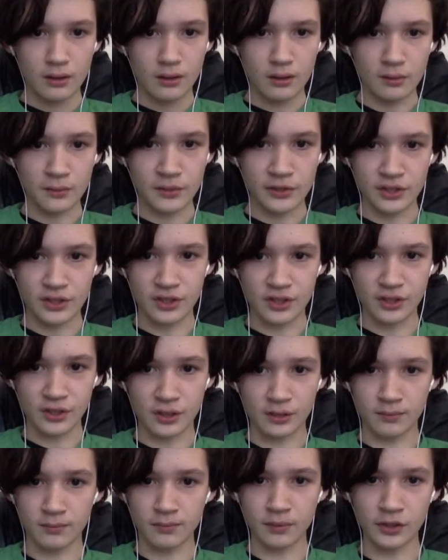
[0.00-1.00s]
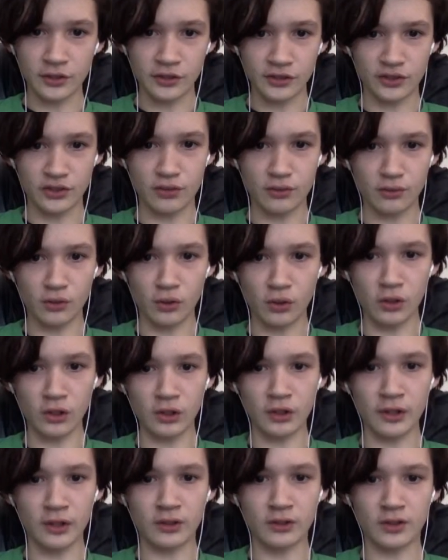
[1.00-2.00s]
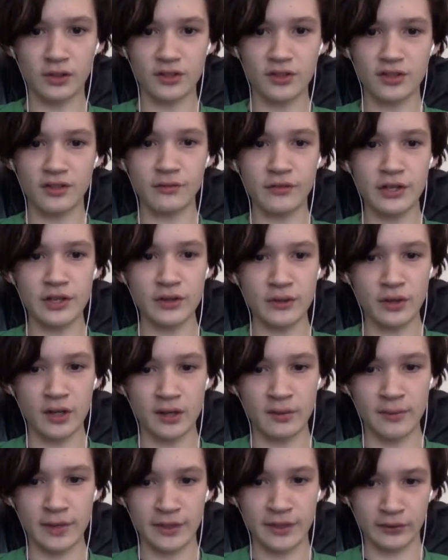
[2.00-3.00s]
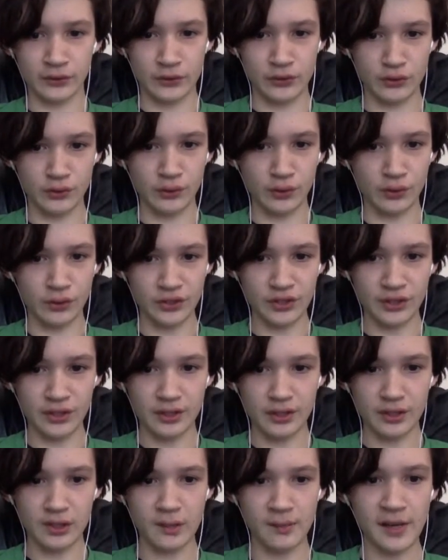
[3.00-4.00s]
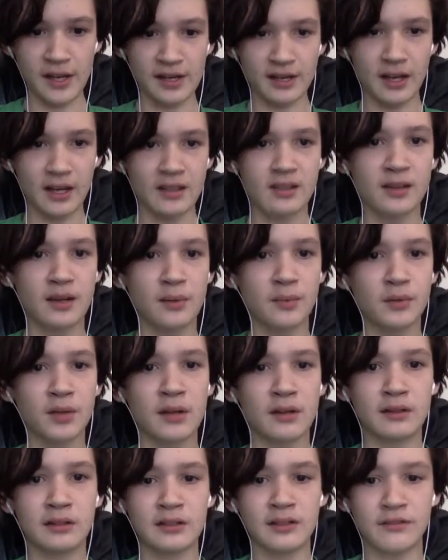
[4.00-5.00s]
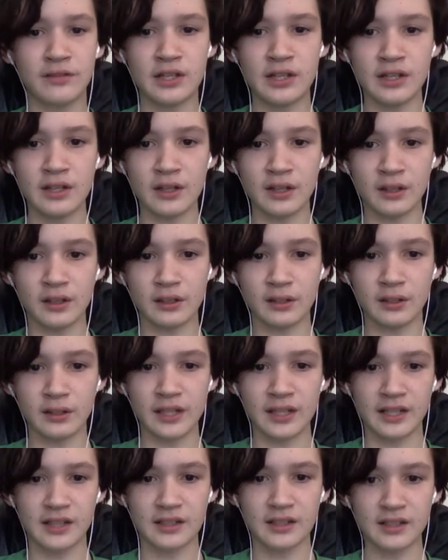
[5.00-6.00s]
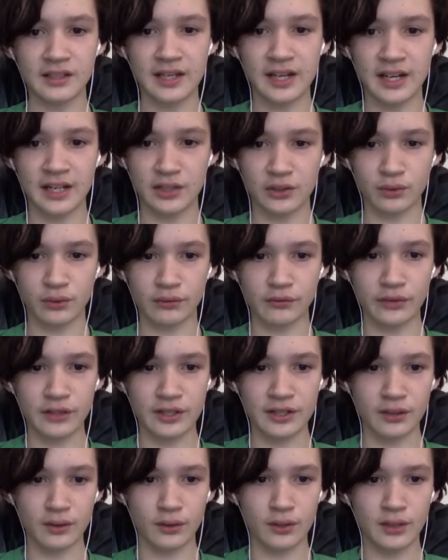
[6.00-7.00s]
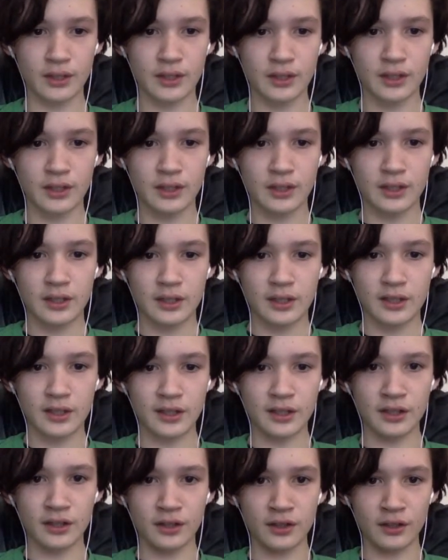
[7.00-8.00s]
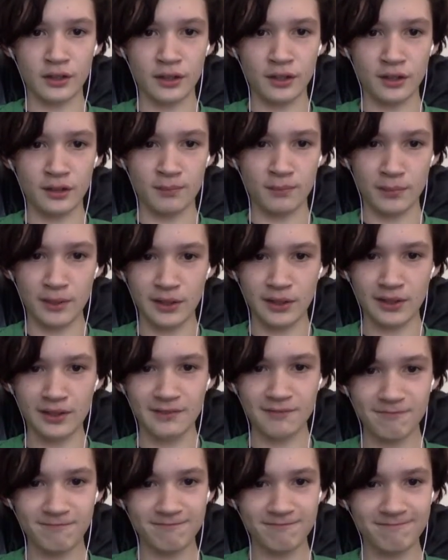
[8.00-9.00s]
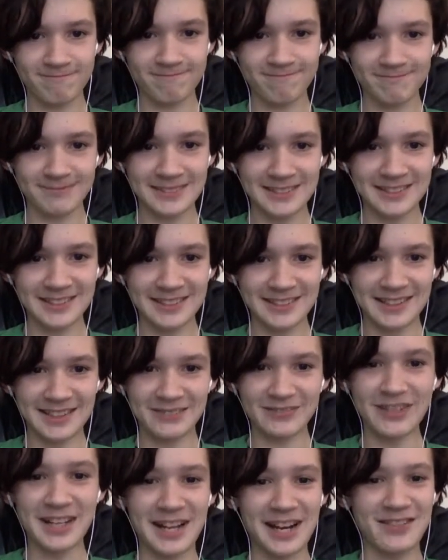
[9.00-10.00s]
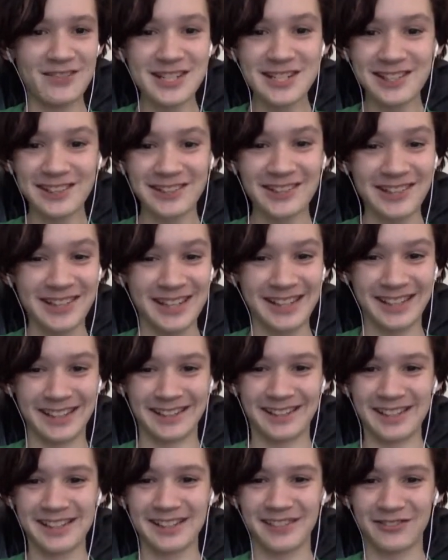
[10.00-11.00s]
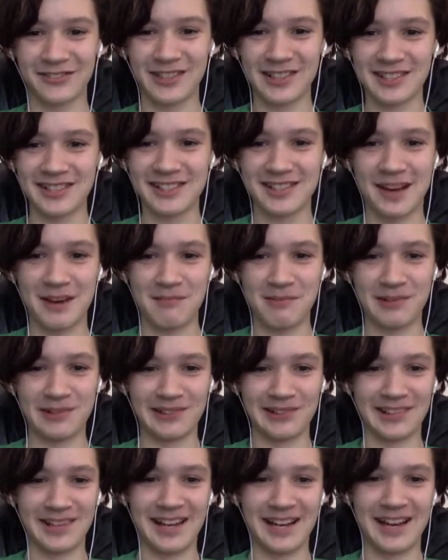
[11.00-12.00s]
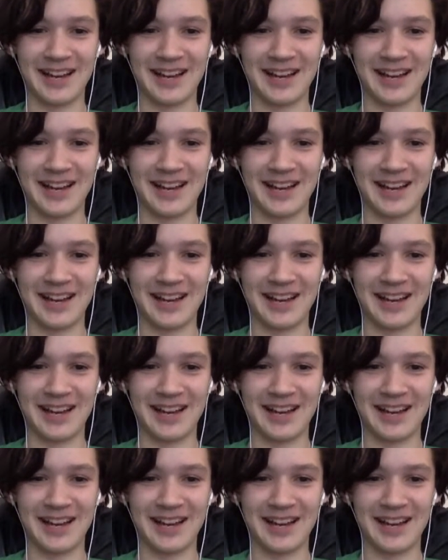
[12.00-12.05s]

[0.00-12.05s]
Let me just uh, let it scroll a little because the video automatically scrolls. I might I, will probably leave the uh, link to the actual video in. Um, Man, I'm just looking at like the first couple